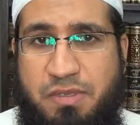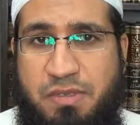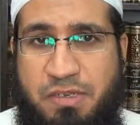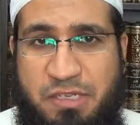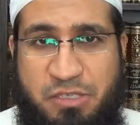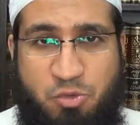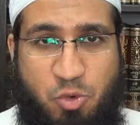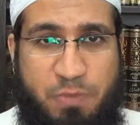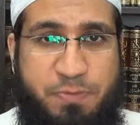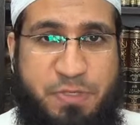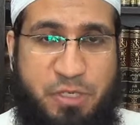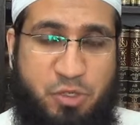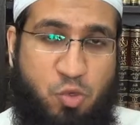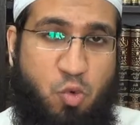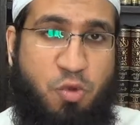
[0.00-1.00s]

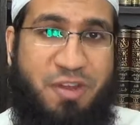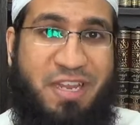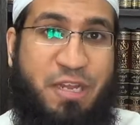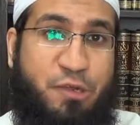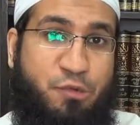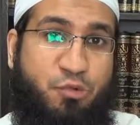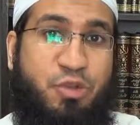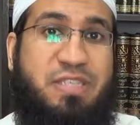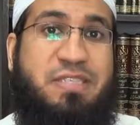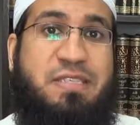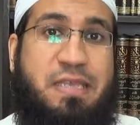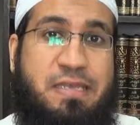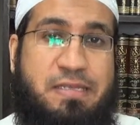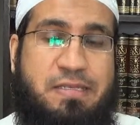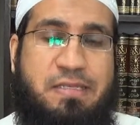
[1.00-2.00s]
descriptions or
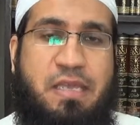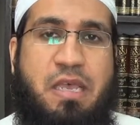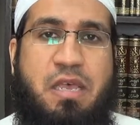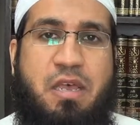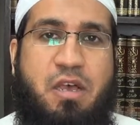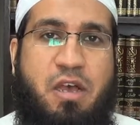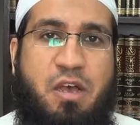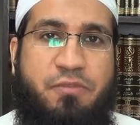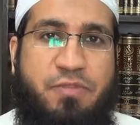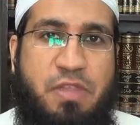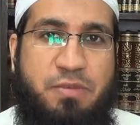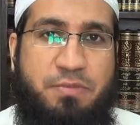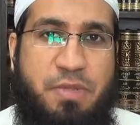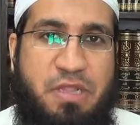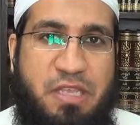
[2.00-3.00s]
characteristics of
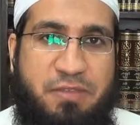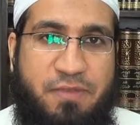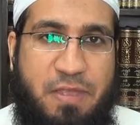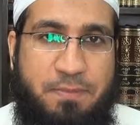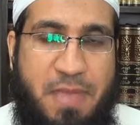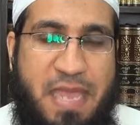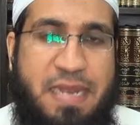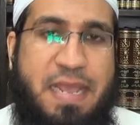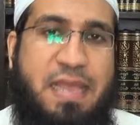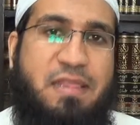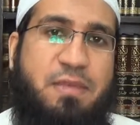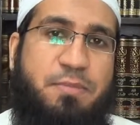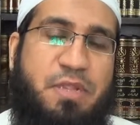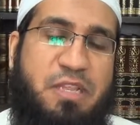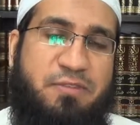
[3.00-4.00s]
the believing men and
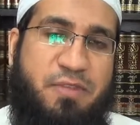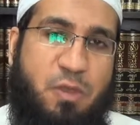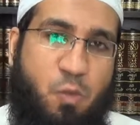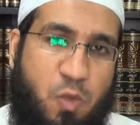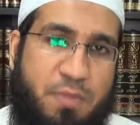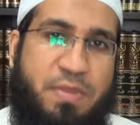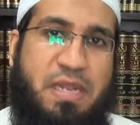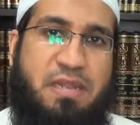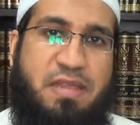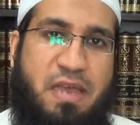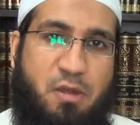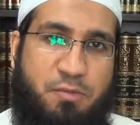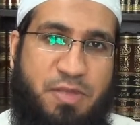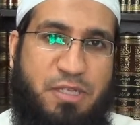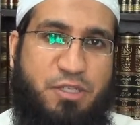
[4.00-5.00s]
the believing women
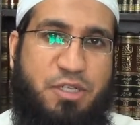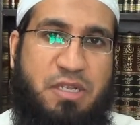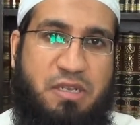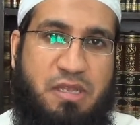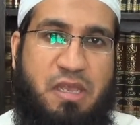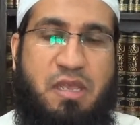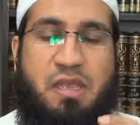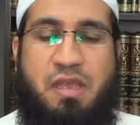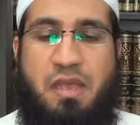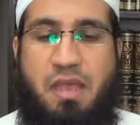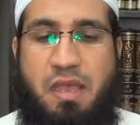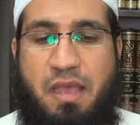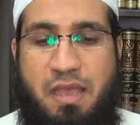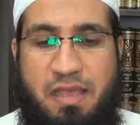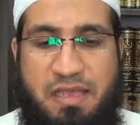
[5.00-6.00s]
that are mentioned
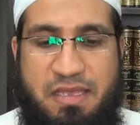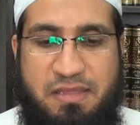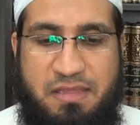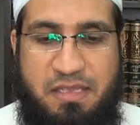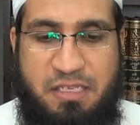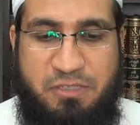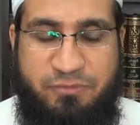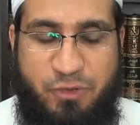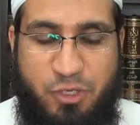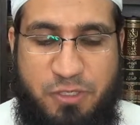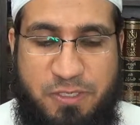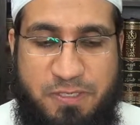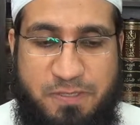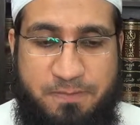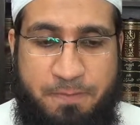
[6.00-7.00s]
in these
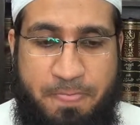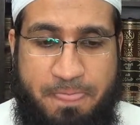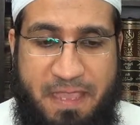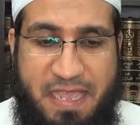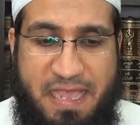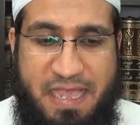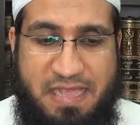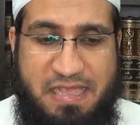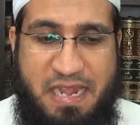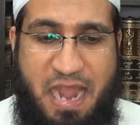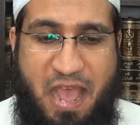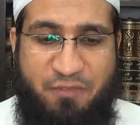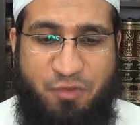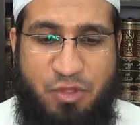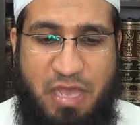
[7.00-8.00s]
verses. And then
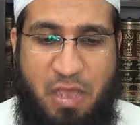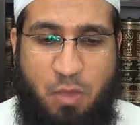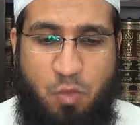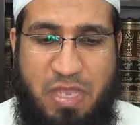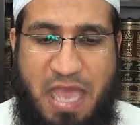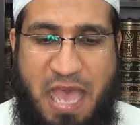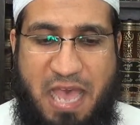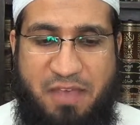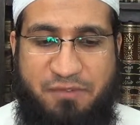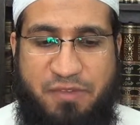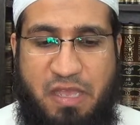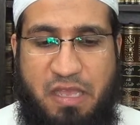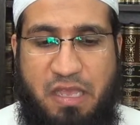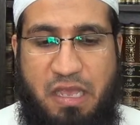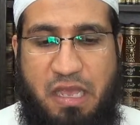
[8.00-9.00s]
after that, we have
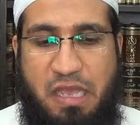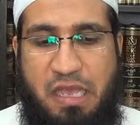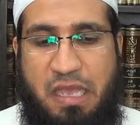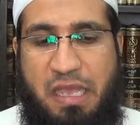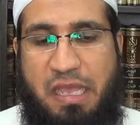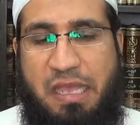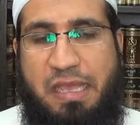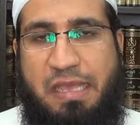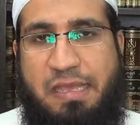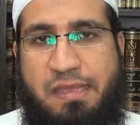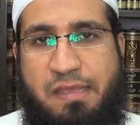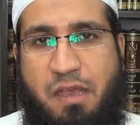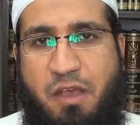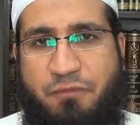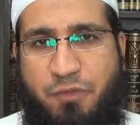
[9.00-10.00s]

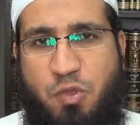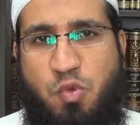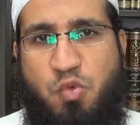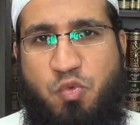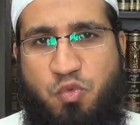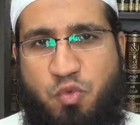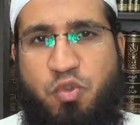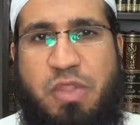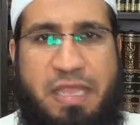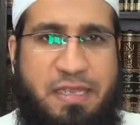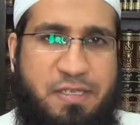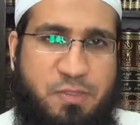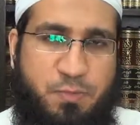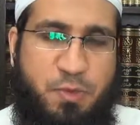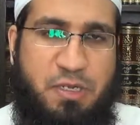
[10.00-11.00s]
a few
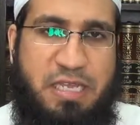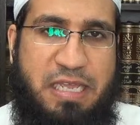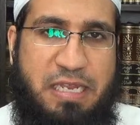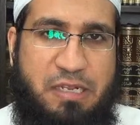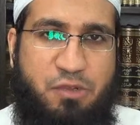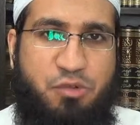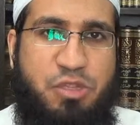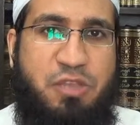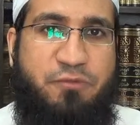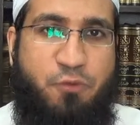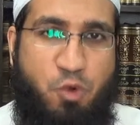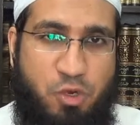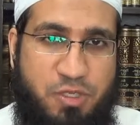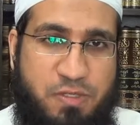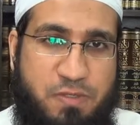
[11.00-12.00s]
rulings pertaining to
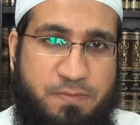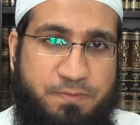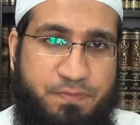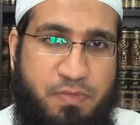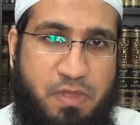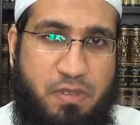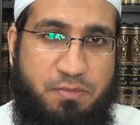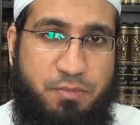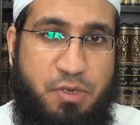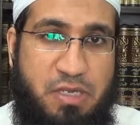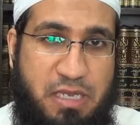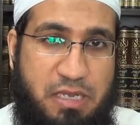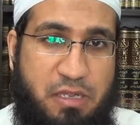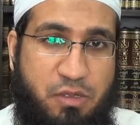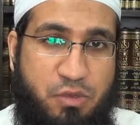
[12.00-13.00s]
divorce
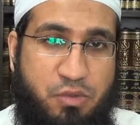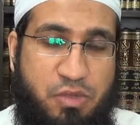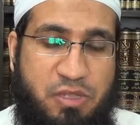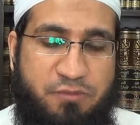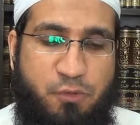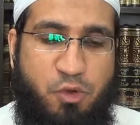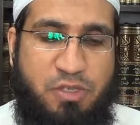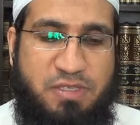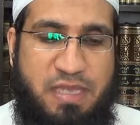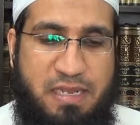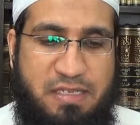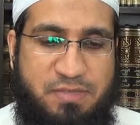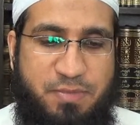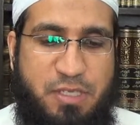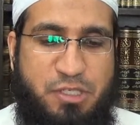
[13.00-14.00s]
that
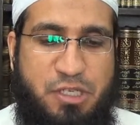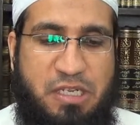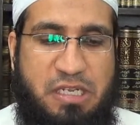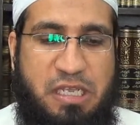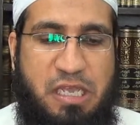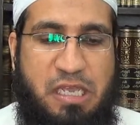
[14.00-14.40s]
is mentioned